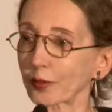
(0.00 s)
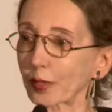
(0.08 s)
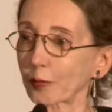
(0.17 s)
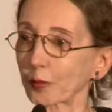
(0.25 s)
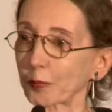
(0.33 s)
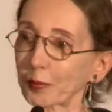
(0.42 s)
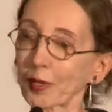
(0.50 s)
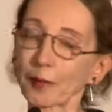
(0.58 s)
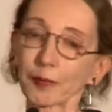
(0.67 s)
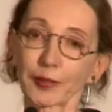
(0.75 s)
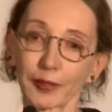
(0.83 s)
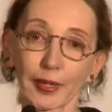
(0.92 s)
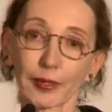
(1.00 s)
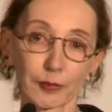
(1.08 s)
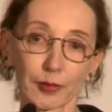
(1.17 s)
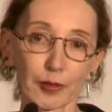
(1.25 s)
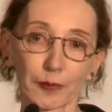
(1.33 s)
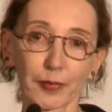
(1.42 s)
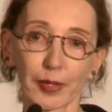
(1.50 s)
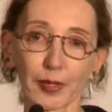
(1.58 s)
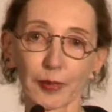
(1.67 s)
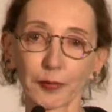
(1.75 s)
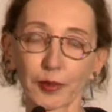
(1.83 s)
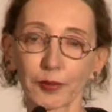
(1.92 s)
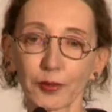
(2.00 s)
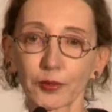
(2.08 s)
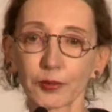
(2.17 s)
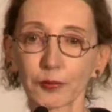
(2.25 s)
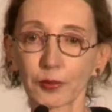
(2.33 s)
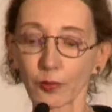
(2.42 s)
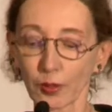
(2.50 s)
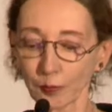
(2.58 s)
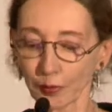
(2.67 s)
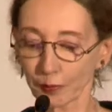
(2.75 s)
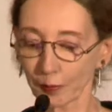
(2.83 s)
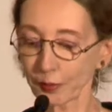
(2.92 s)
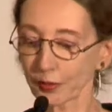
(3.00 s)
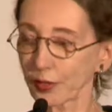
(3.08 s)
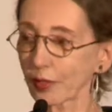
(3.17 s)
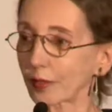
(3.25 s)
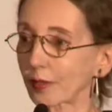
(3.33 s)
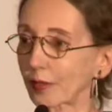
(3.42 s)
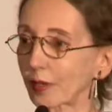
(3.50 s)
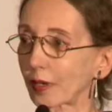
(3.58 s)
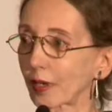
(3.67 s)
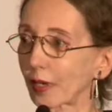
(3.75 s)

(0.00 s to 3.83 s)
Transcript: that would probably not ever come back, because Norman represented